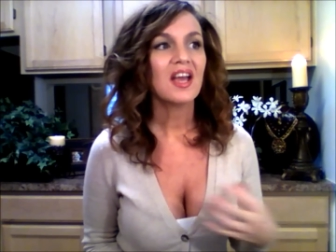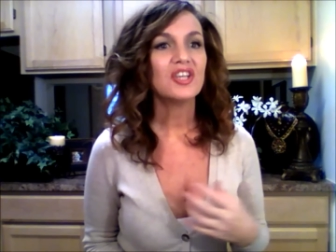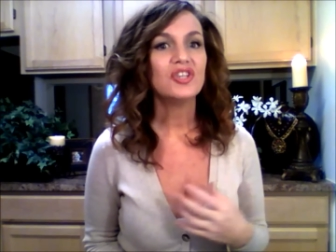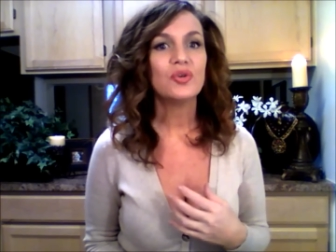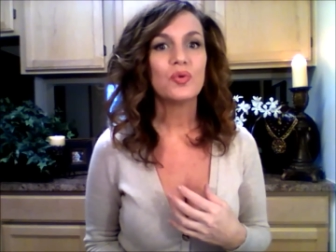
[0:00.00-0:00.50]

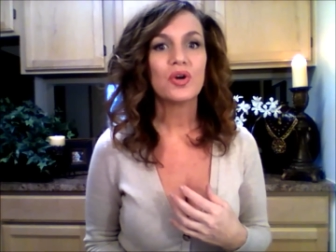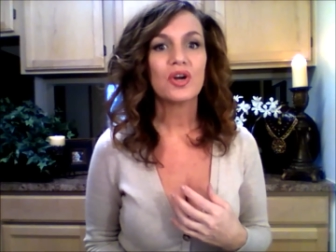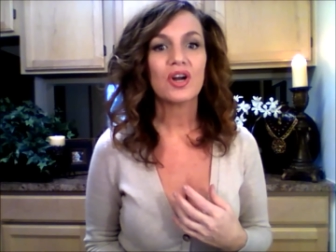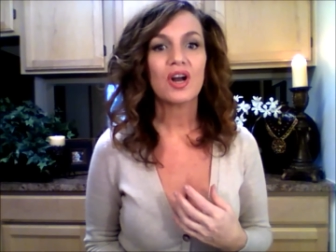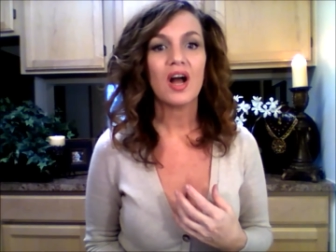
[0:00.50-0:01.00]

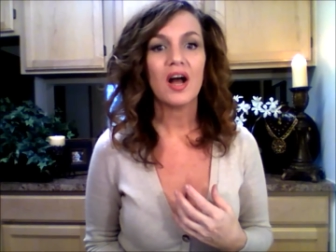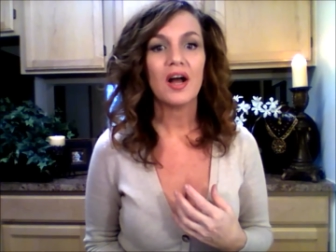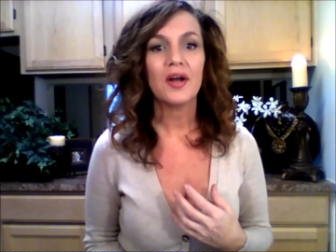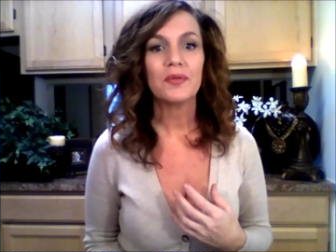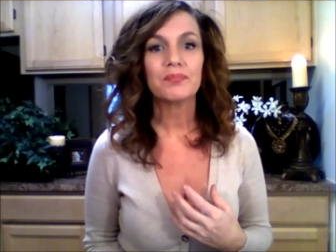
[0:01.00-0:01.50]
your
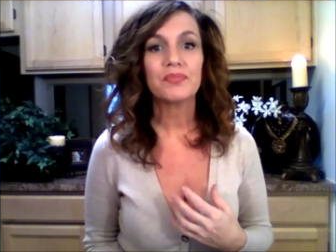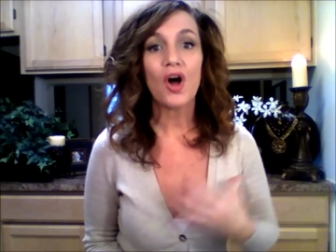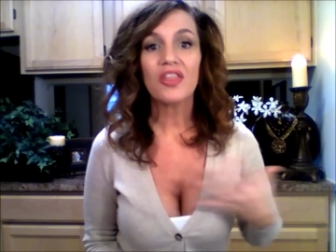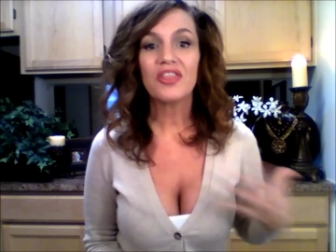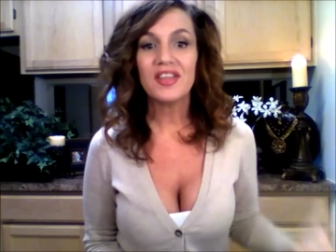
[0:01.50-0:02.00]

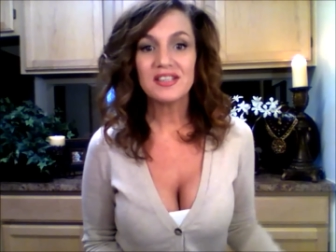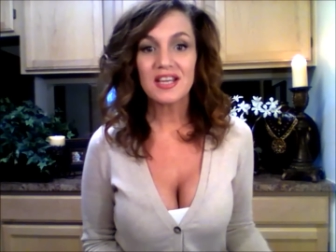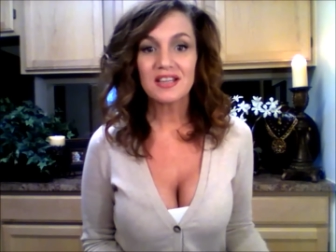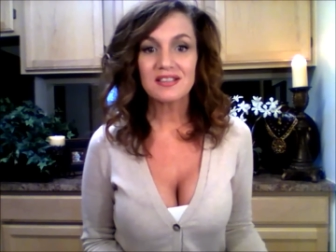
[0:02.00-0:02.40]
authentic